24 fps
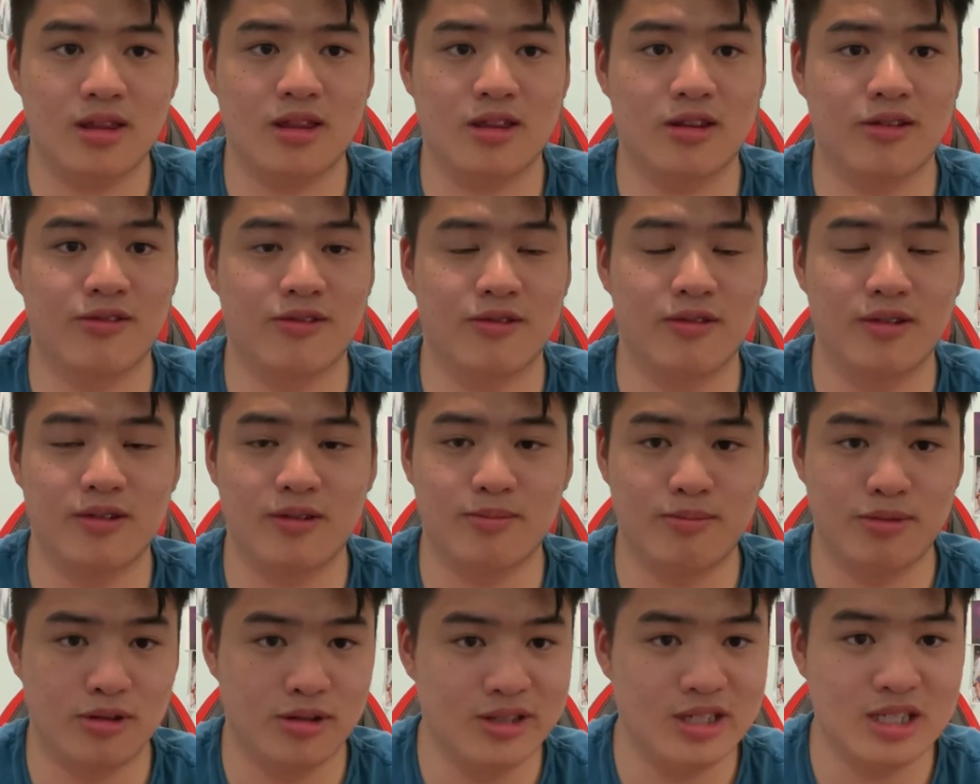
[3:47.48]
The
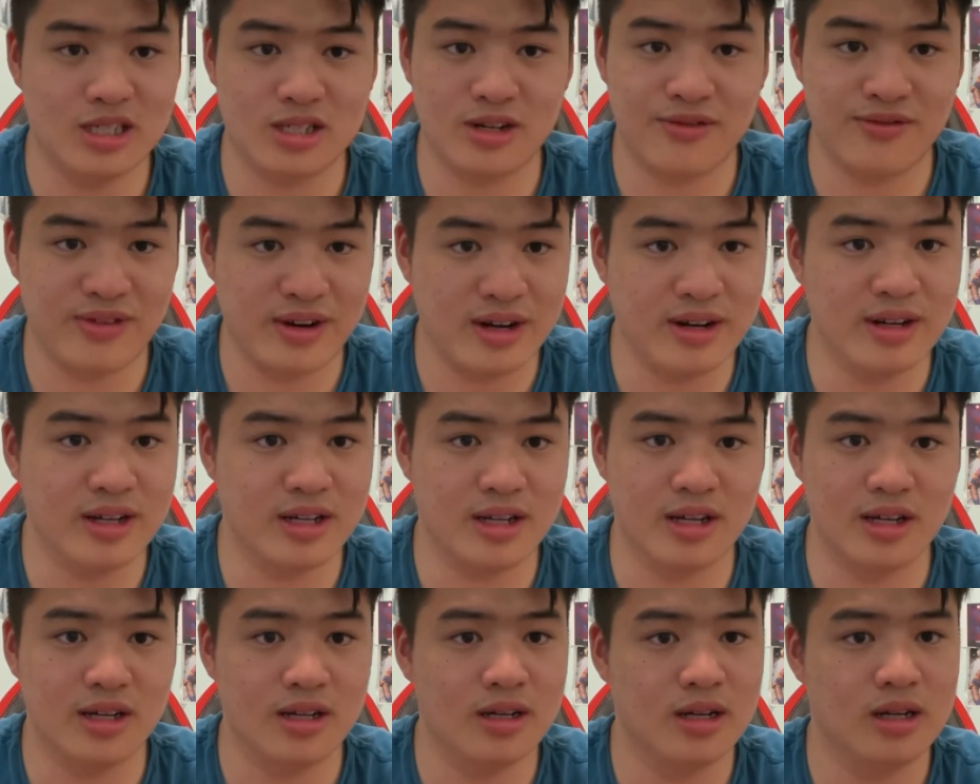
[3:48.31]
Blue Jays are very
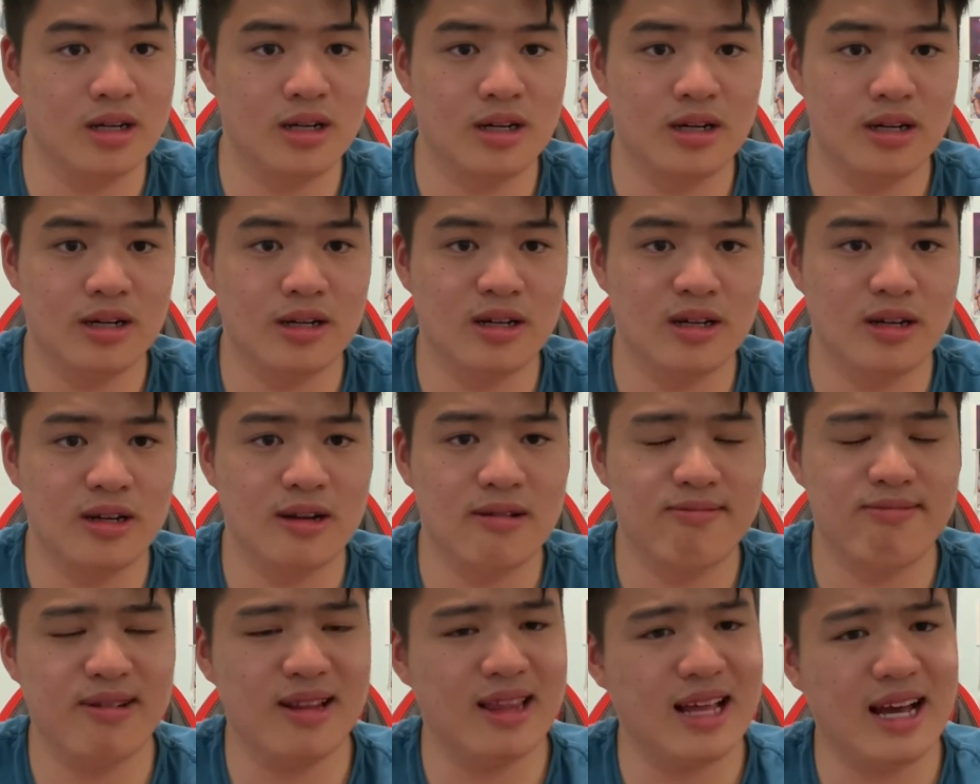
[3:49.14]
good.
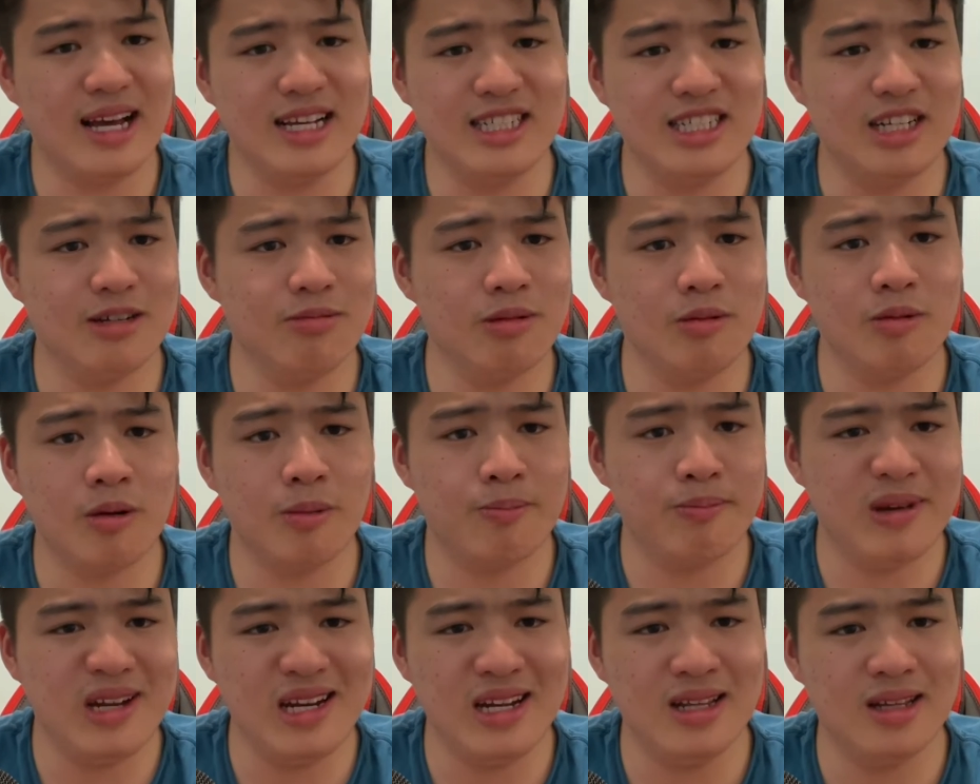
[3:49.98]
But last year we were
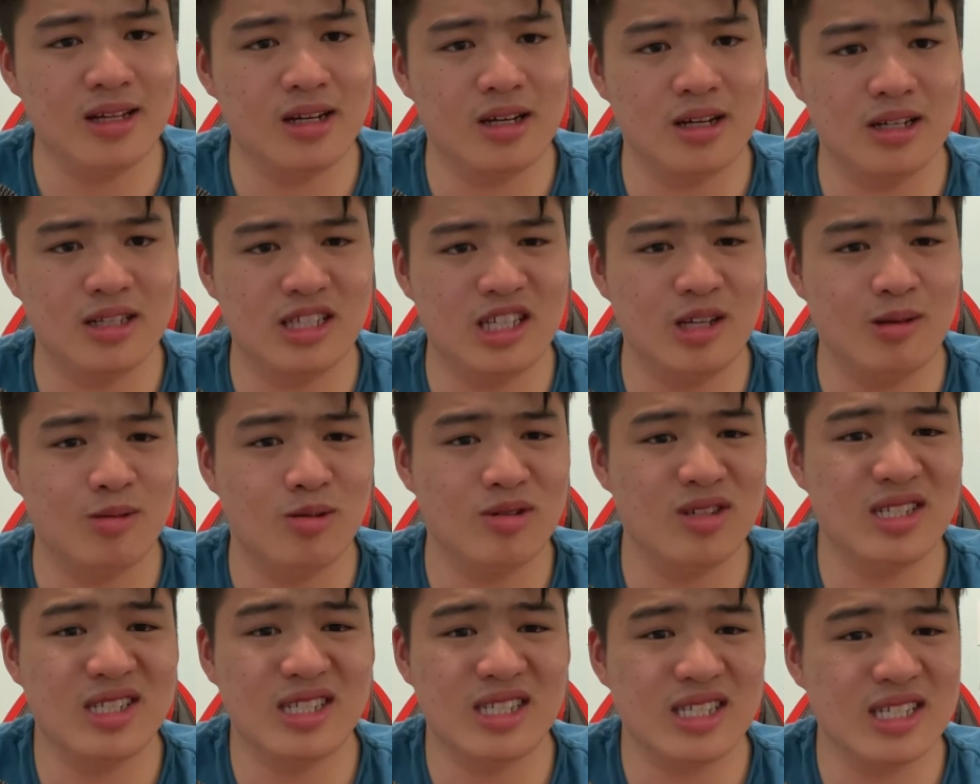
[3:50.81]
beating the good teams.
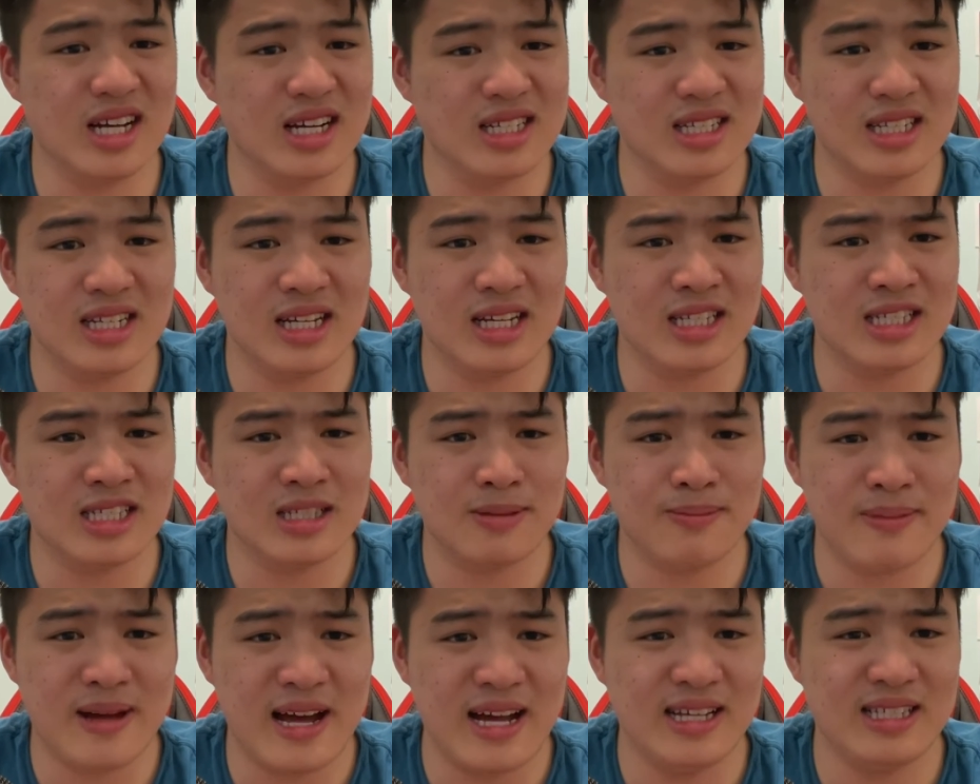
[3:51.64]
We sucked against
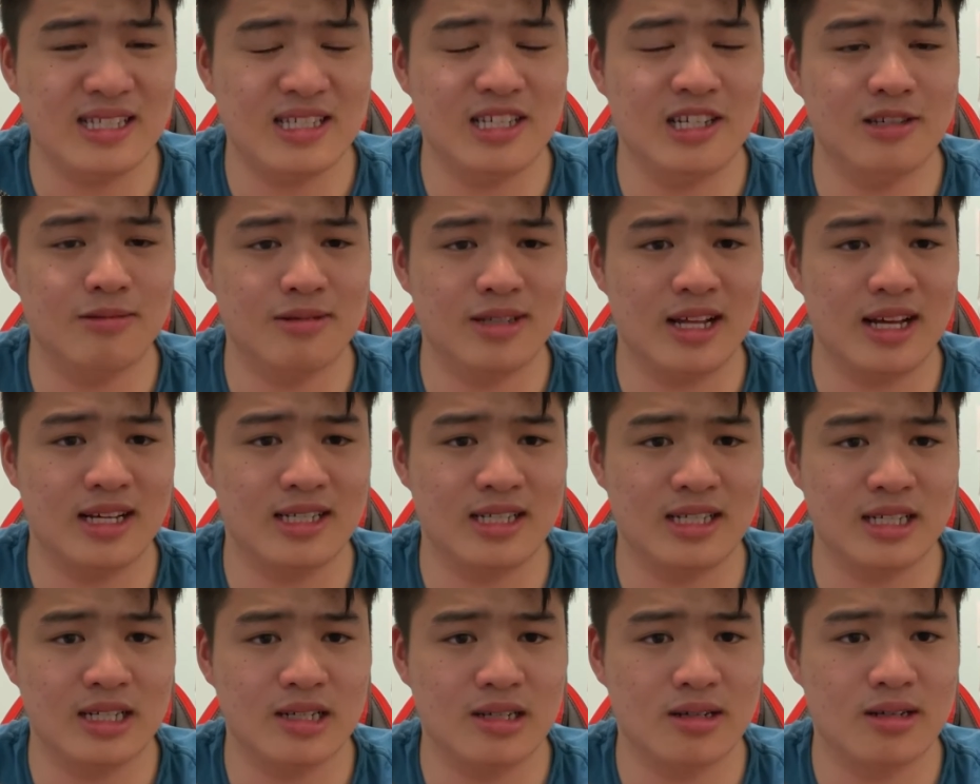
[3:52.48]
the bad teams
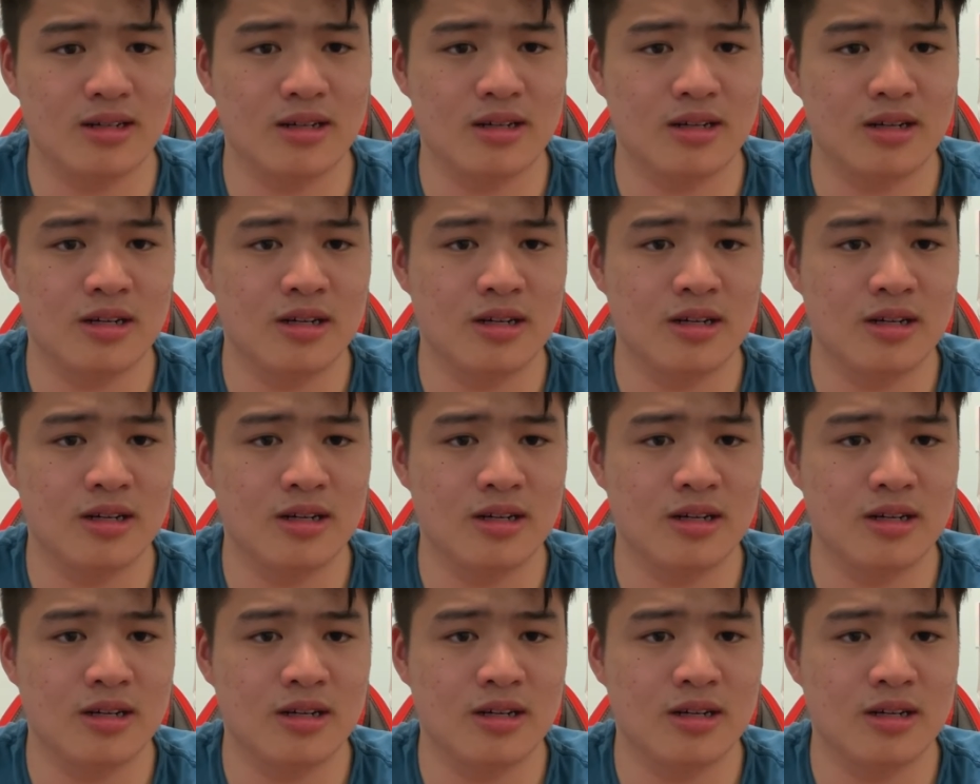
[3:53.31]
last year.